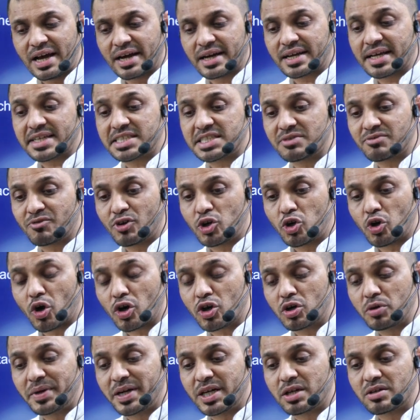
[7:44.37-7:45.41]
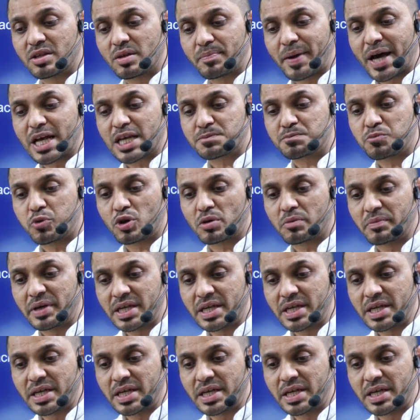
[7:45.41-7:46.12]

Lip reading: attaching one document to the passport,